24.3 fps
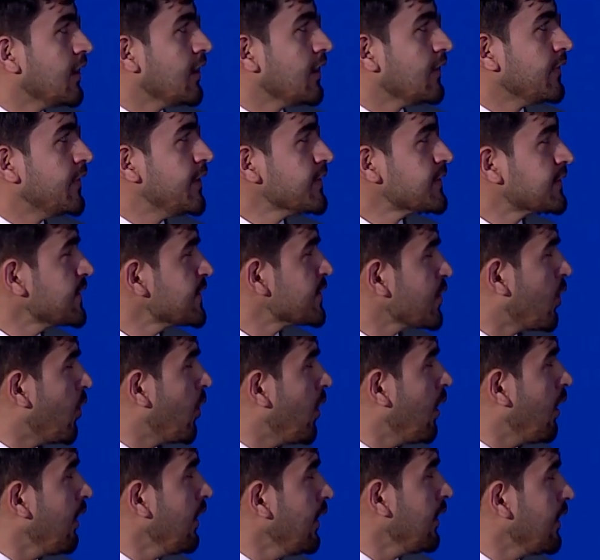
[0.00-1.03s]
This is
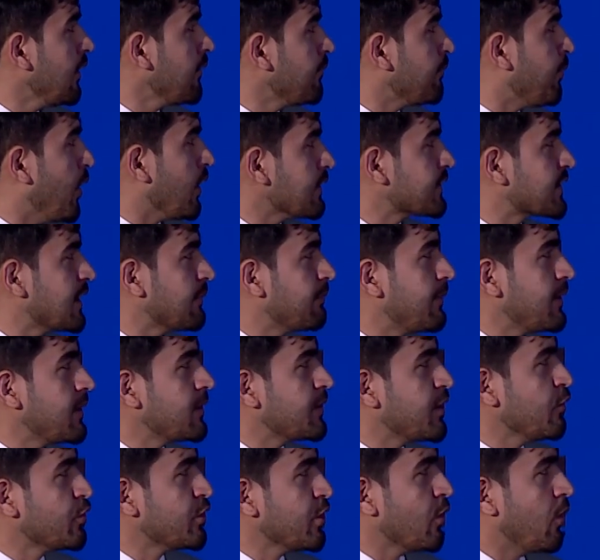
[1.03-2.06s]
all possible
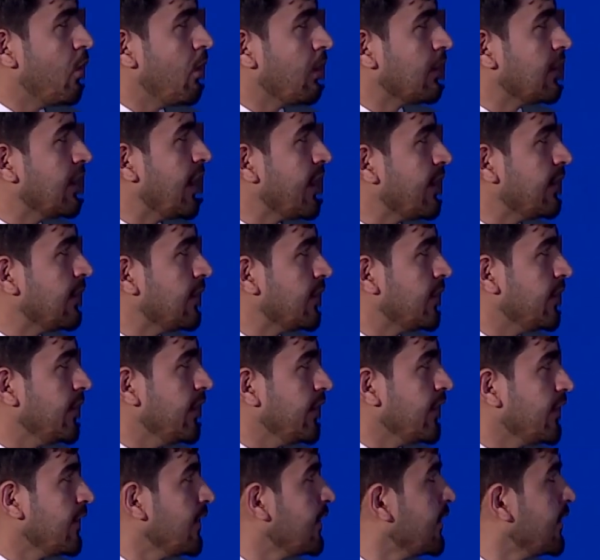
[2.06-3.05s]
due to online learning.